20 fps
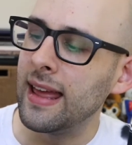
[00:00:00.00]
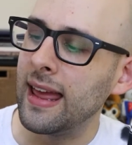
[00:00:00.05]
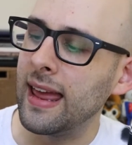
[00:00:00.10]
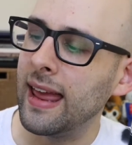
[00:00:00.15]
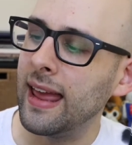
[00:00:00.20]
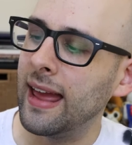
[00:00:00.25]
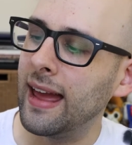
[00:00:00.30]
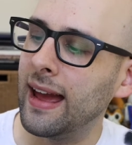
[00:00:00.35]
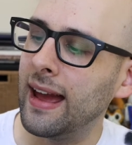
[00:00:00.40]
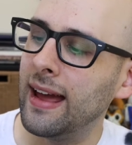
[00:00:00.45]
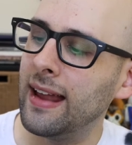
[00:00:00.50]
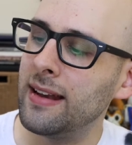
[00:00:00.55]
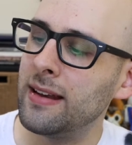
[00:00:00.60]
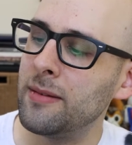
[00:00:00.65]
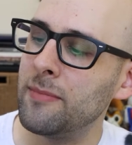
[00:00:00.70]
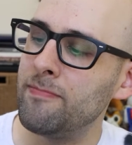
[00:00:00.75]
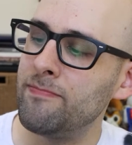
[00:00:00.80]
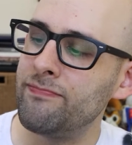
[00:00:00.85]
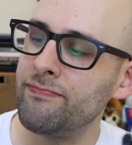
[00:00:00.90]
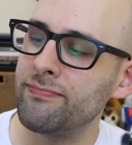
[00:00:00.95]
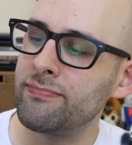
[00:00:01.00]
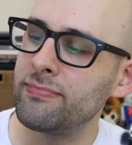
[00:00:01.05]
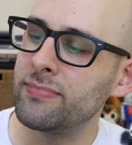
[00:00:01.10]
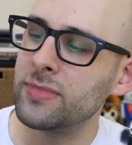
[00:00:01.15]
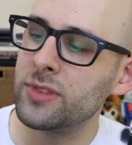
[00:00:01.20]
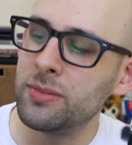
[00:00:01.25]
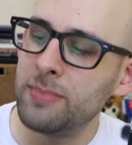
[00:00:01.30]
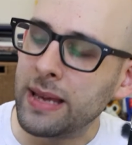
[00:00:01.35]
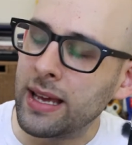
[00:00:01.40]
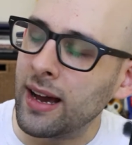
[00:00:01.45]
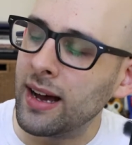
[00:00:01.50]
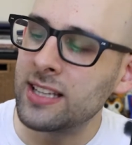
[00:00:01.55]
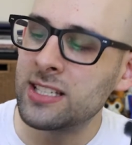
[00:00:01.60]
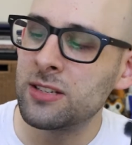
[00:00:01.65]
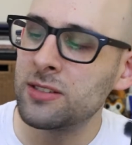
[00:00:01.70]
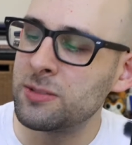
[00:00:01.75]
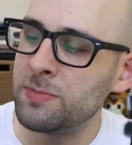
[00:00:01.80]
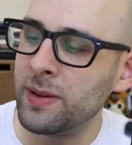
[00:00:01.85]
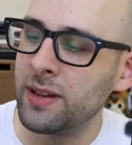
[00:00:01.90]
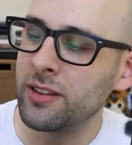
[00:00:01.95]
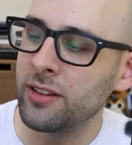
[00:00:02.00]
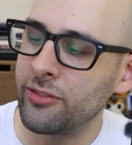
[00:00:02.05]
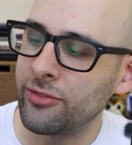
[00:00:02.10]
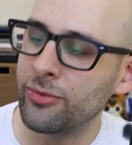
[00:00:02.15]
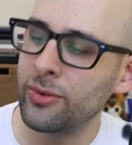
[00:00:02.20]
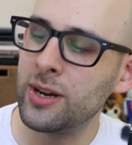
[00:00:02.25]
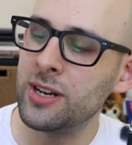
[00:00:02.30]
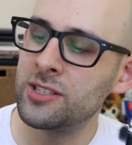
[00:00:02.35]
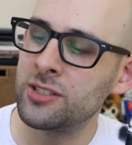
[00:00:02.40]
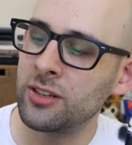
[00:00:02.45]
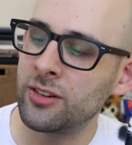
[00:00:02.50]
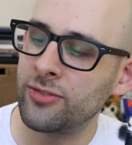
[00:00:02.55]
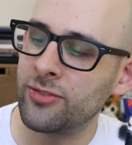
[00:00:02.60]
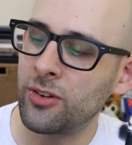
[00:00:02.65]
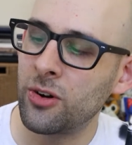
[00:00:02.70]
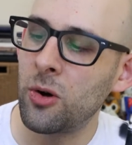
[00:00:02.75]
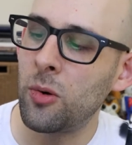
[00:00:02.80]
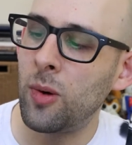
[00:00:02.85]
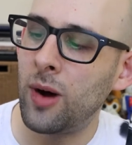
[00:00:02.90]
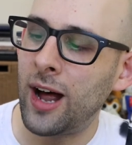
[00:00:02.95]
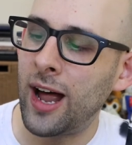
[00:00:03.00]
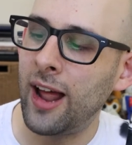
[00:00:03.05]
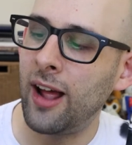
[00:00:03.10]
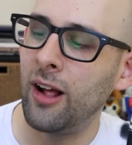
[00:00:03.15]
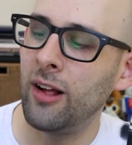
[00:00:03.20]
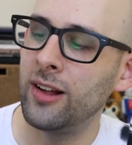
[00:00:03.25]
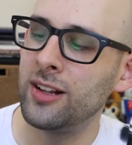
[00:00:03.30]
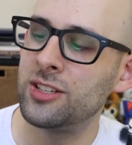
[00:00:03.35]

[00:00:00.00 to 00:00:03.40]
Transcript: And because it's been in the freezer for a while,